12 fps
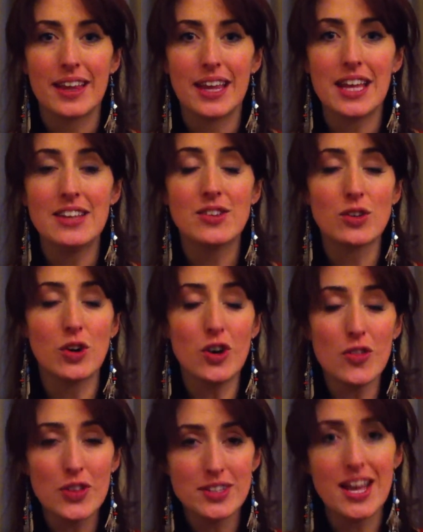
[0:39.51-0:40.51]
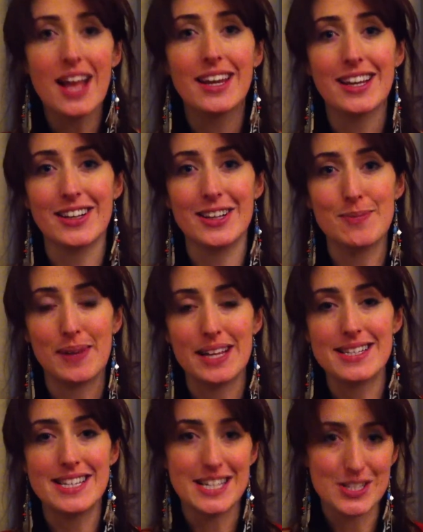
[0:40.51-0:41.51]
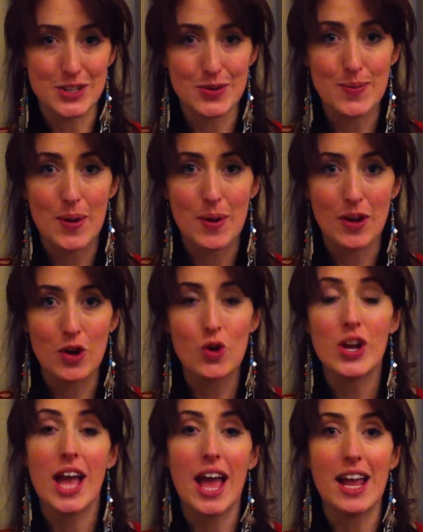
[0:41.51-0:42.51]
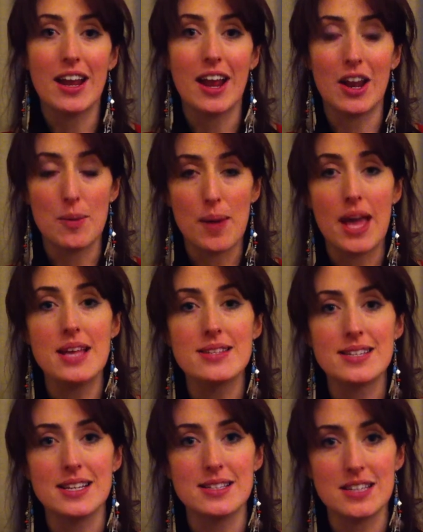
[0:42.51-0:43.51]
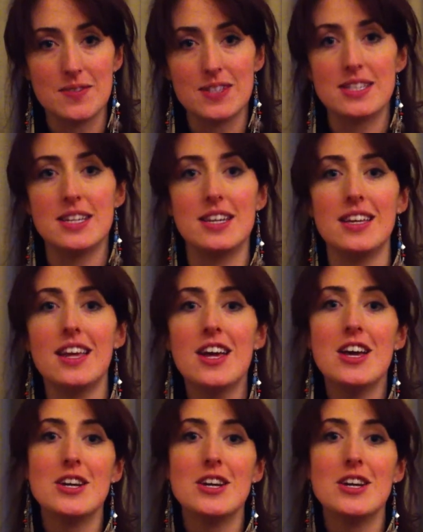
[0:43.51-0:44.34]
he's got the technical ability to create an amazing DVD,